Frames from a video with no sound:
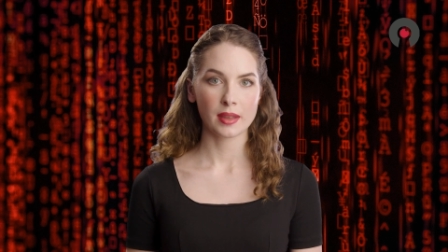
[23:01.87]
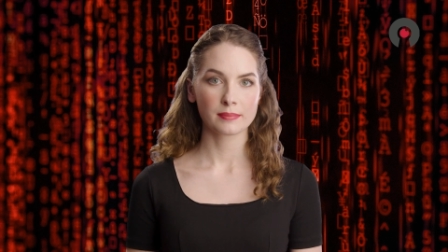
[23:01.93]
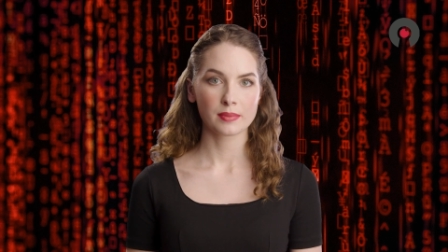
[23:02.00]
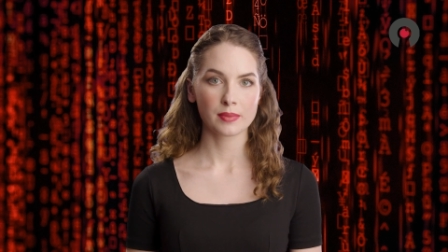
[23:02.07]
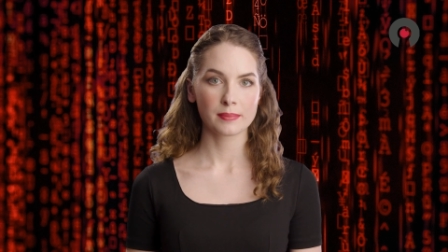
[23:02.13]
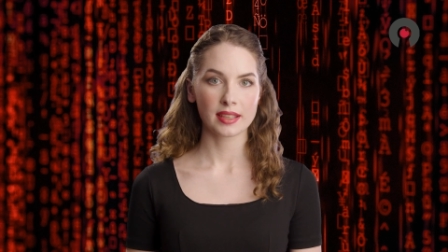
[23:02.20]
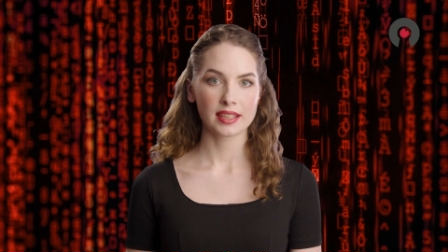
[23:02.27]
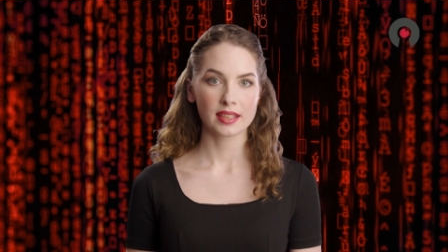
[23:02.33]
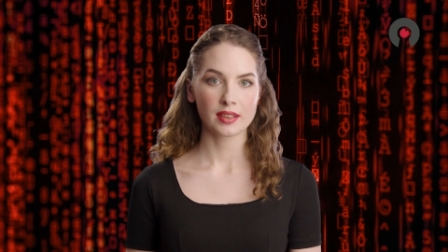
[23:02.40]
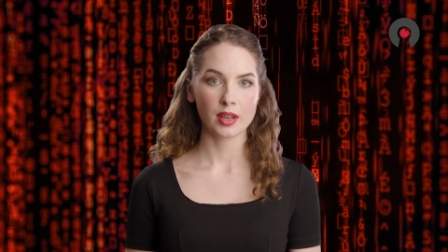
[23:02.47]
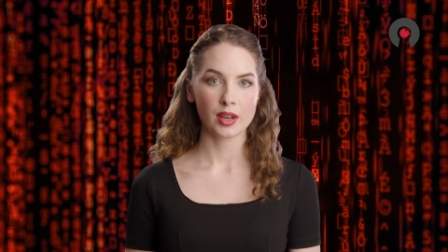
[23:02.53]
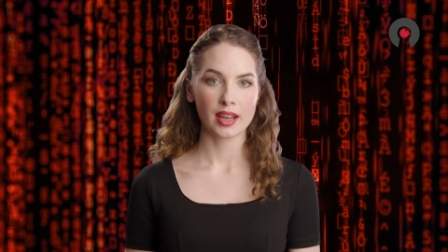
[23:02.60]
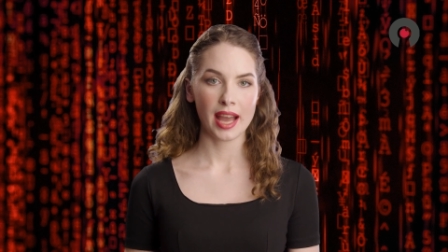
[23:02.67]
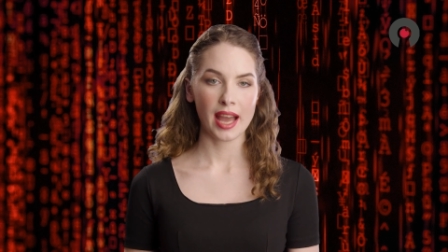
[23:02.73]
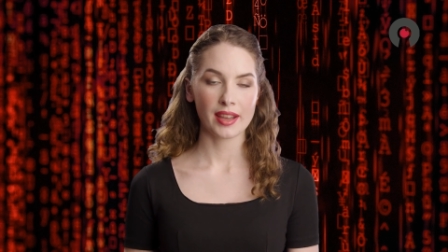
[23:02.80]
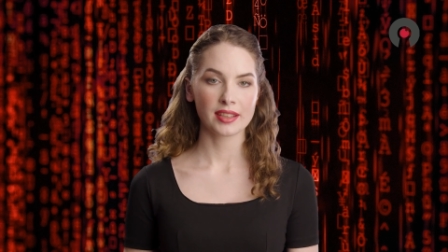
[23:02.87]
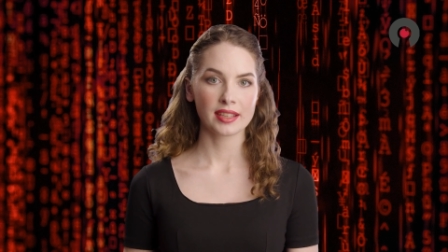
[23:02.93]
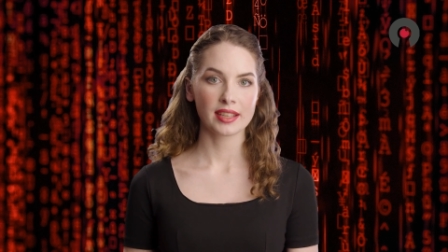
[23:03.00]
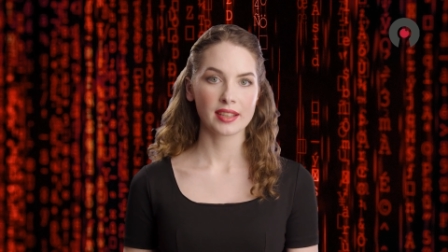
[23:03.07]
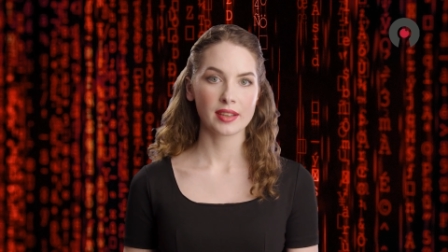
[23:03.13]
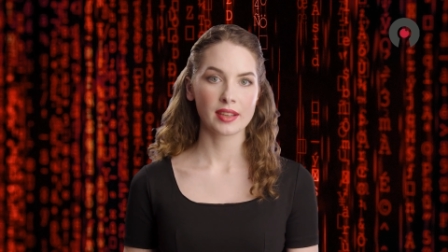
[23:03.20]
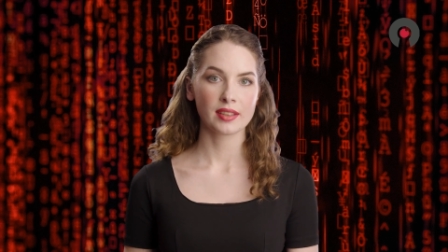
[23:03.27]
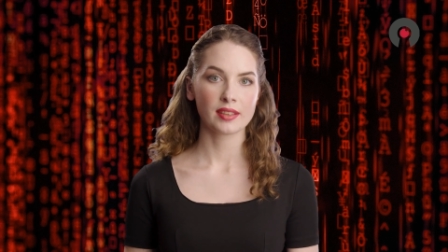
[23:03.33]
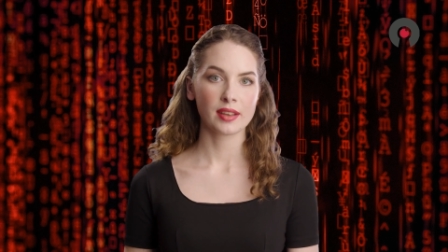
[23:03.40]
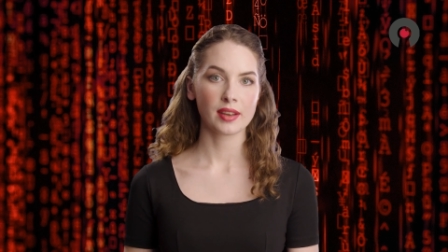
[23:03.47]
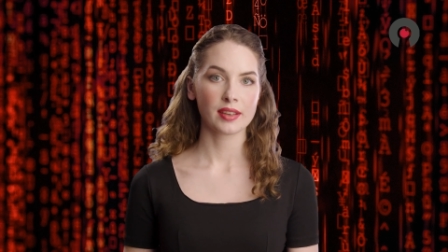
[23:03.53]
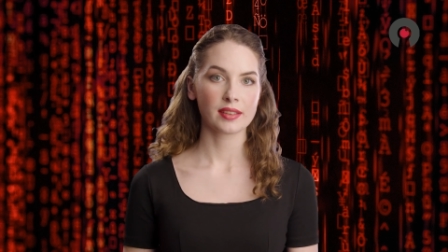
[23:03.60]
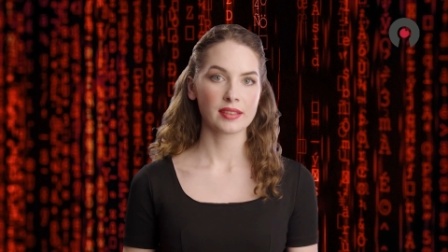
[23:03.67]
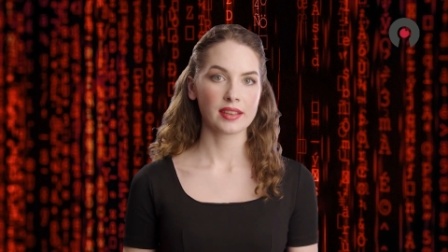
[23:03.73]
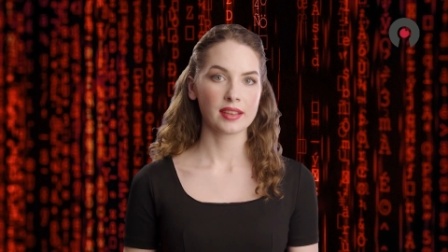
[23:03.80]
Implement strong access
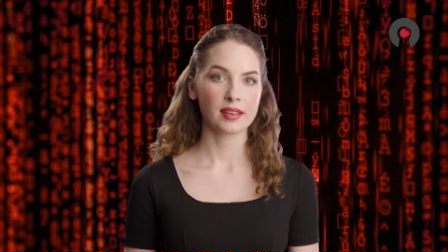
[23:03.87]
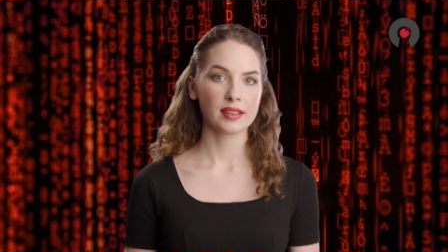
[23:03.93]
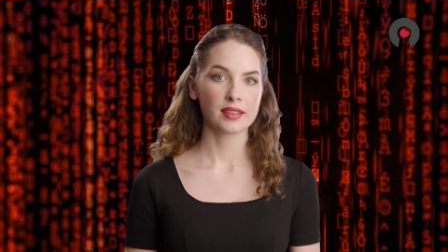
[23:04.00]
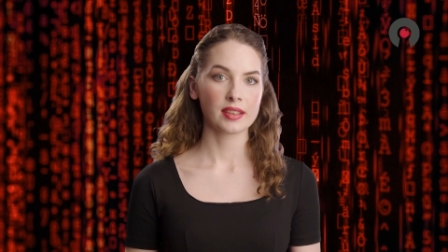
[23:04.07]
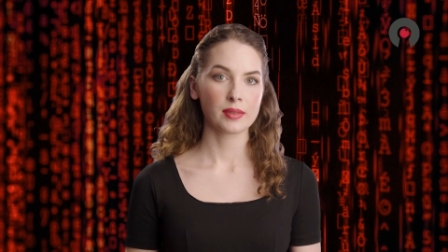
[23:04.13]
controls.